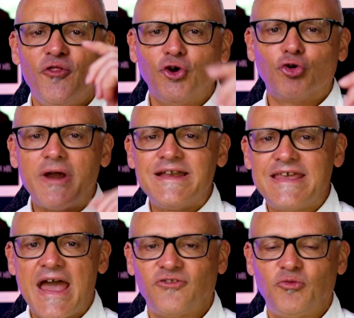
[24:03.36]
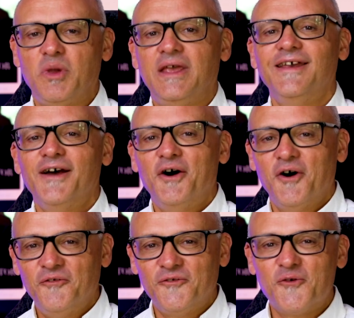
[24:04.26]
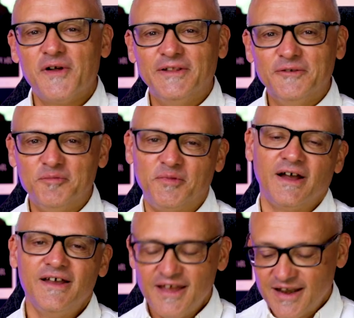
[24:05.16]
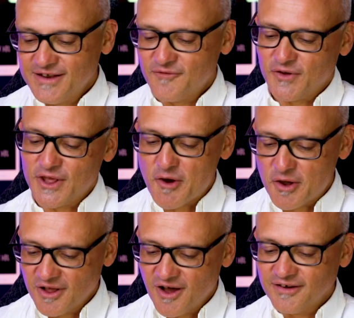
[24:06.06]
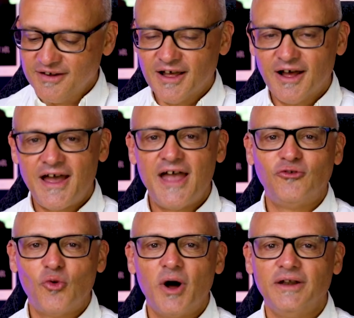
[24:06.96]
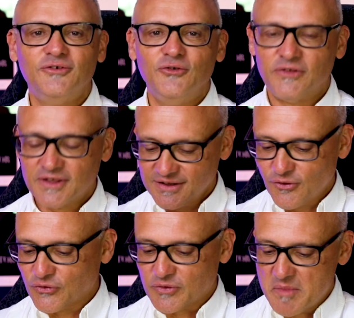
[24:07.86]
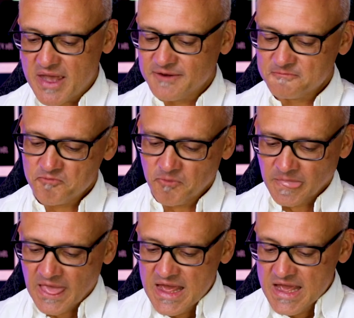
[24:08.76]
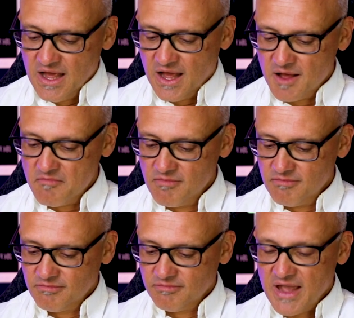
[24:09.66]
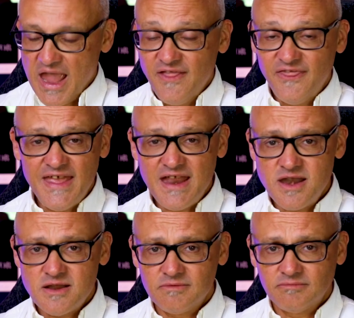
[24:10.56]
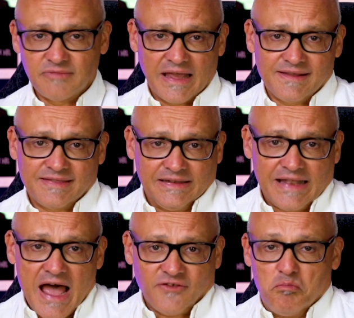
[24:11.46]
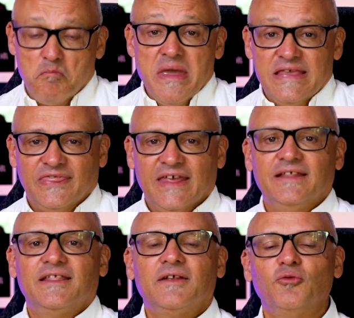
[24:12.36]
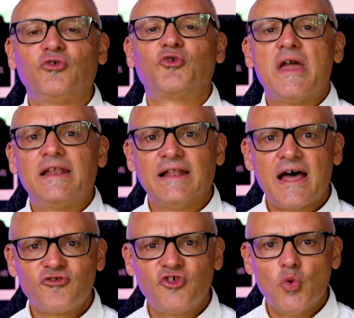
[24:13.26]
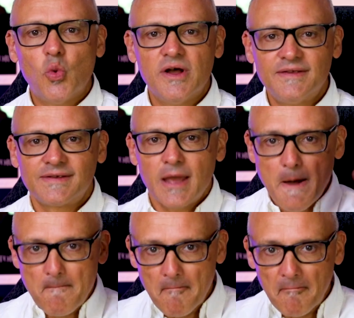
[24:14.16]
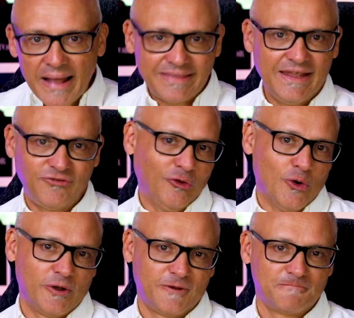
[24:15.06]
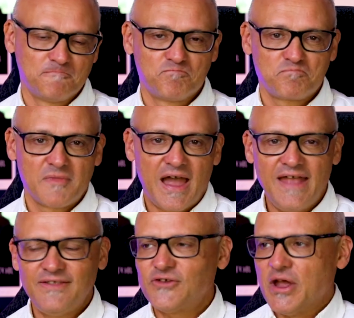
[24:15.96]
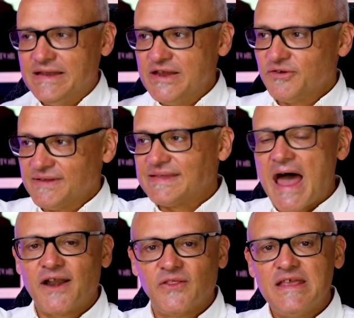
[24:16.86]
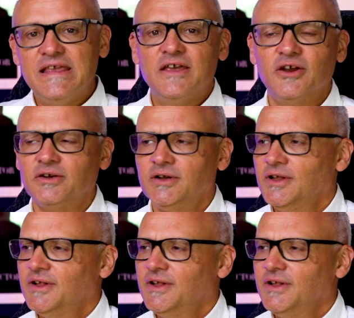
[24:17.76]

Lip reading: the great Gatsby of Kuala Lumpur. And I did a video on Antoine, who's an awesome man. And then I guess the last big thing that was created last year was Mate Talk. I had this idea at the start of the year